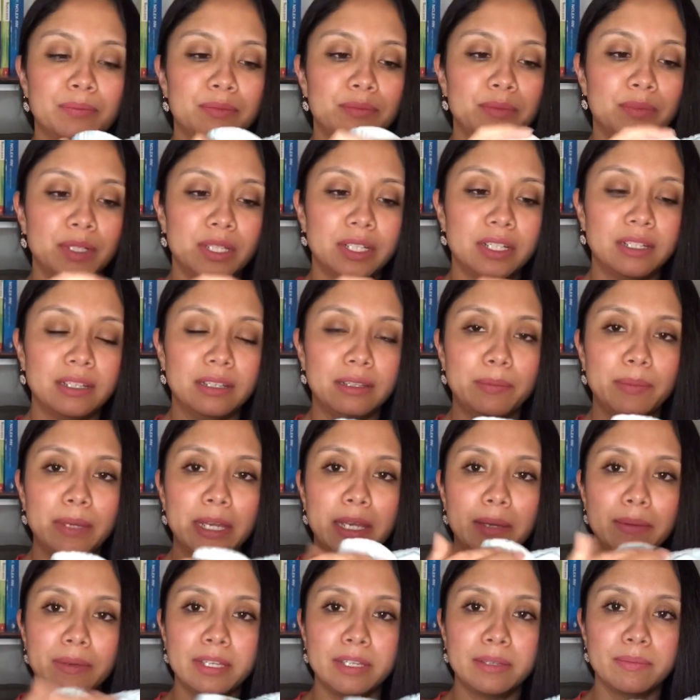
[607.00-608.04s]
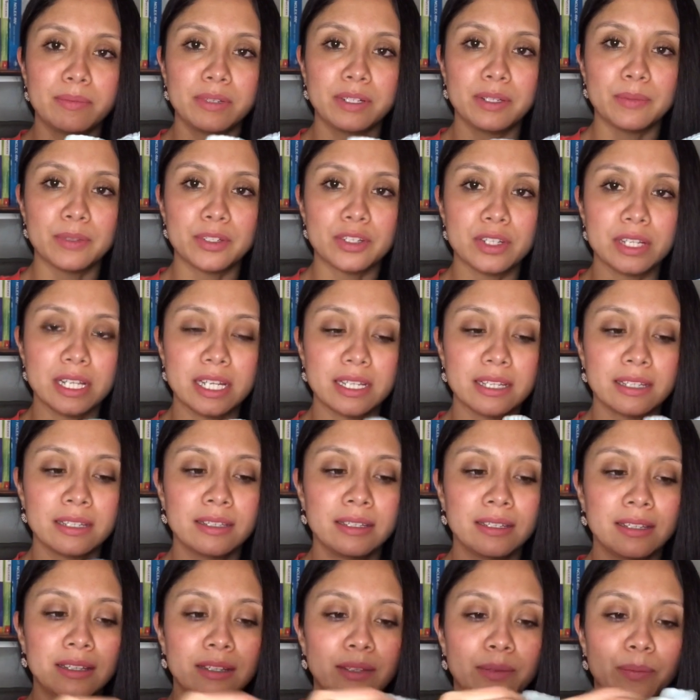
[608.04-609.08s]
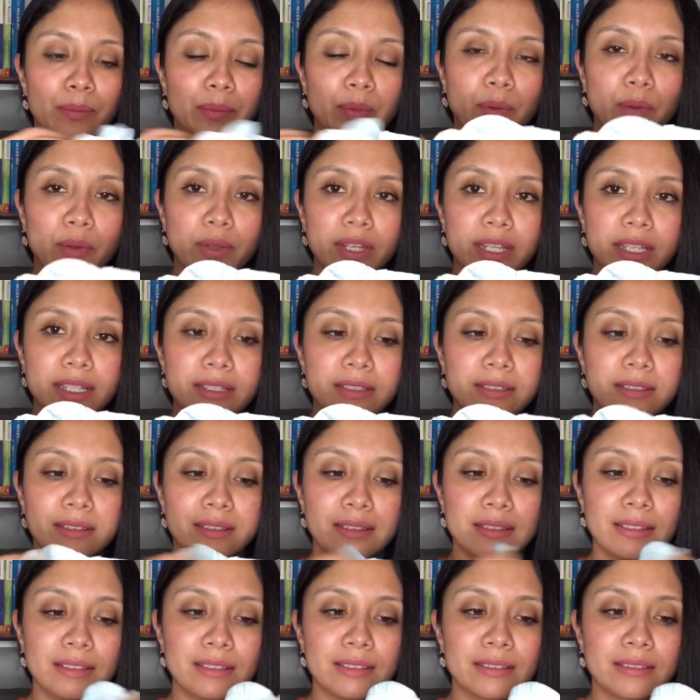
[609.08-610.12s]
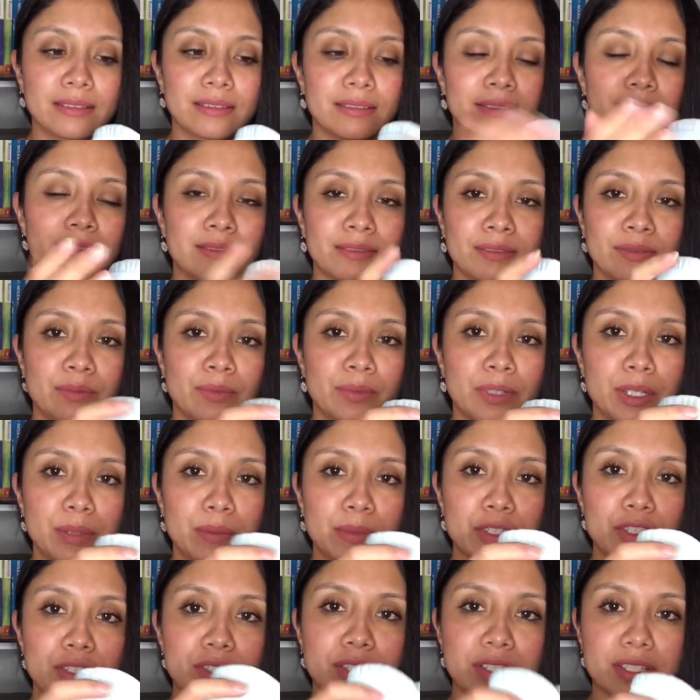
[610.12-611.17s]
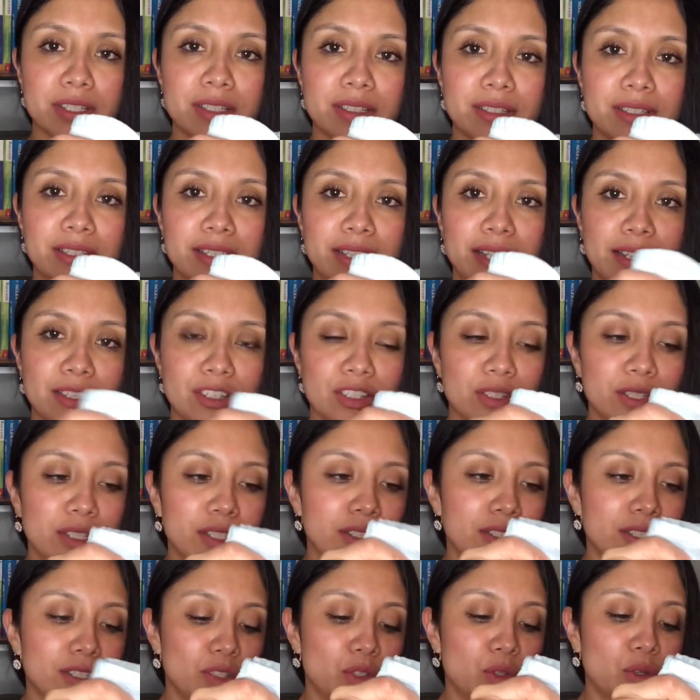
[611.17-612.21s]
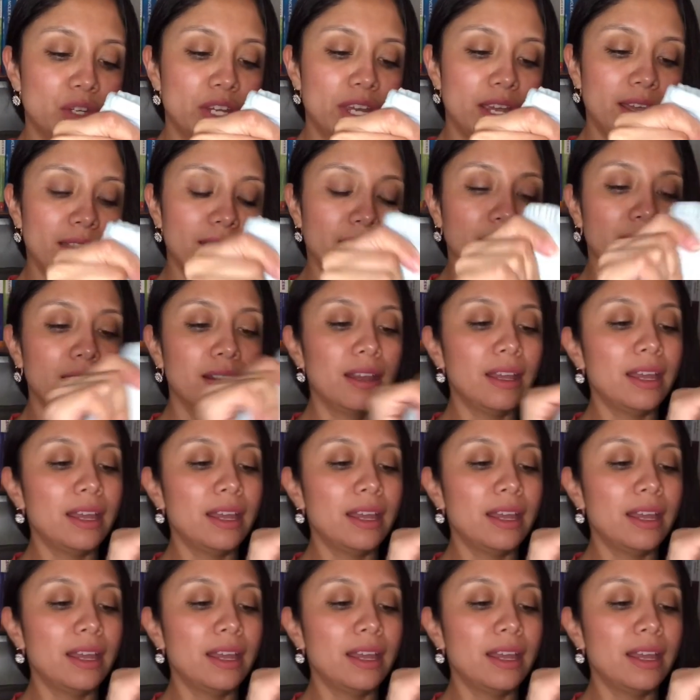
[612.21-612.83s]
put it on the baby, pretty much like pull it, and then pretty much just snatch it together.